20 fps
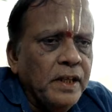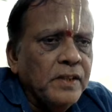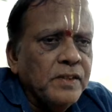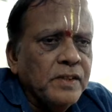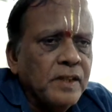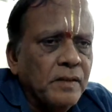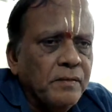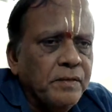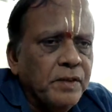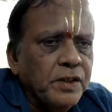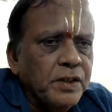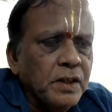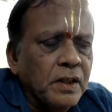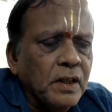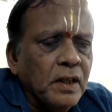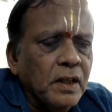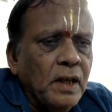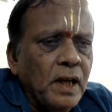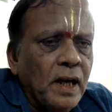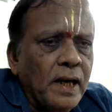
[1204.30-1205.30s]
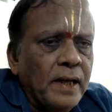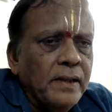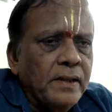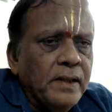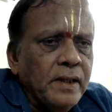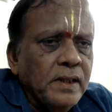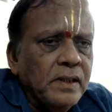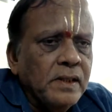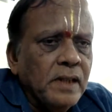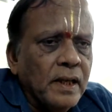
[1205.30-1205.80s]
sufficient. And
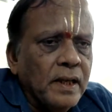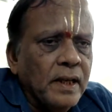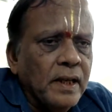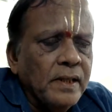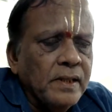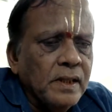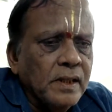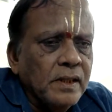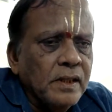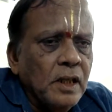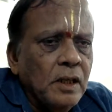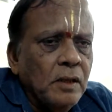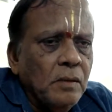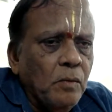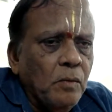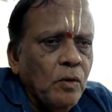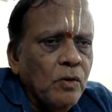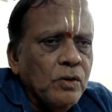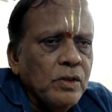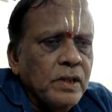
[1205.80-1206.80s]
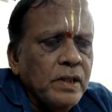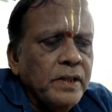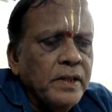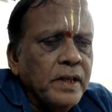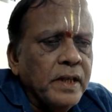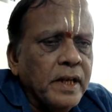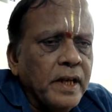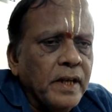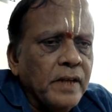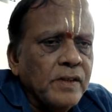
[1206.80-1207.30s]
this arises mostly in the
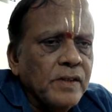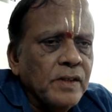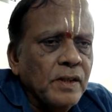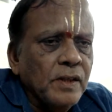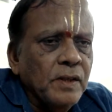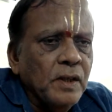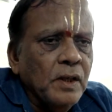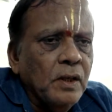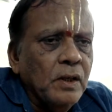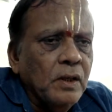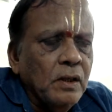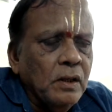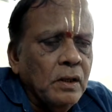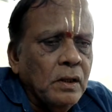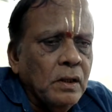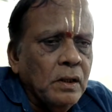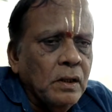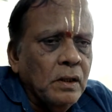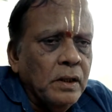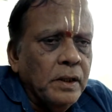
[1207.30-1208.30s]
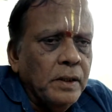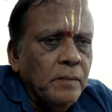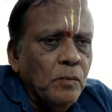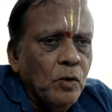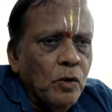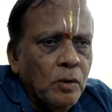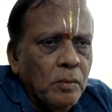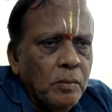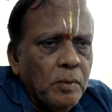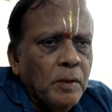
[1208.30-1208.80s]
case of
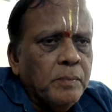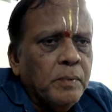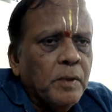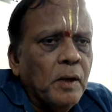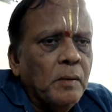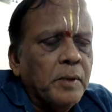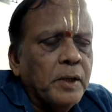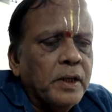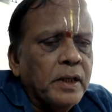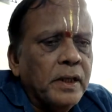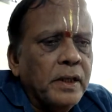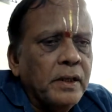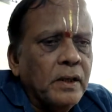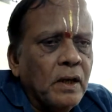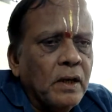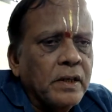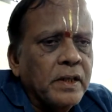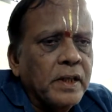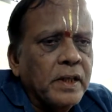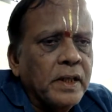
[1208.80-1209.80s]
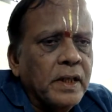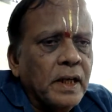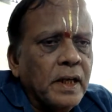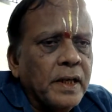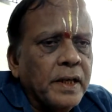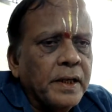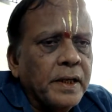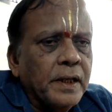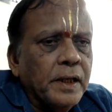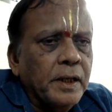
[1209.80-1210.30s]
movable property, not
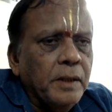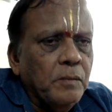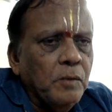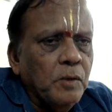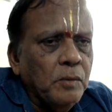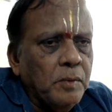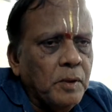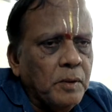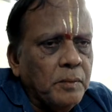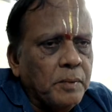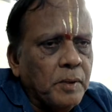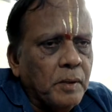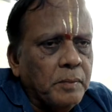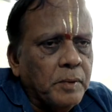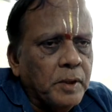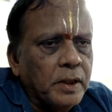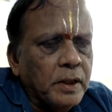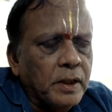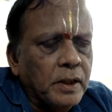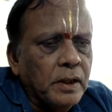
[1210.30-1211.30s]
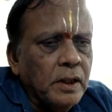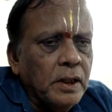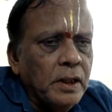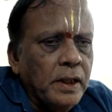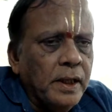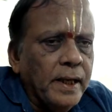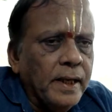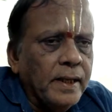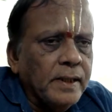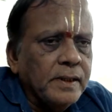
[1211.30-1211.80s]
regarding immobile property.
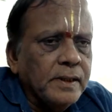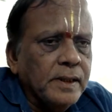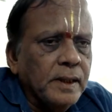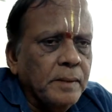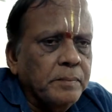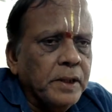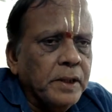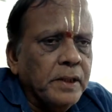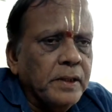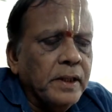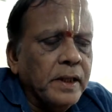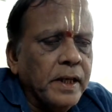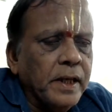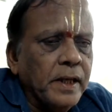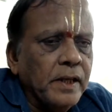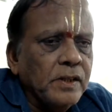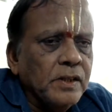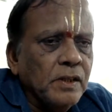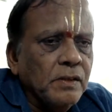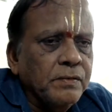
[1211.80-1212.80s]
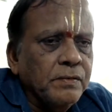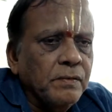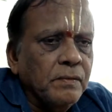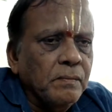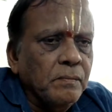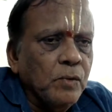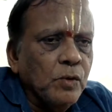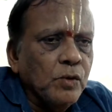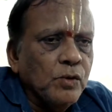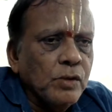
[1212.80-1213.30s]
Except in the case of
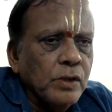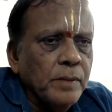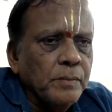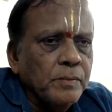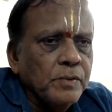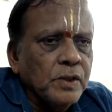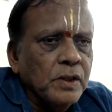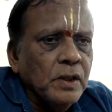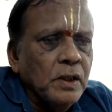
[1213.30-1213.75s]
Muslims,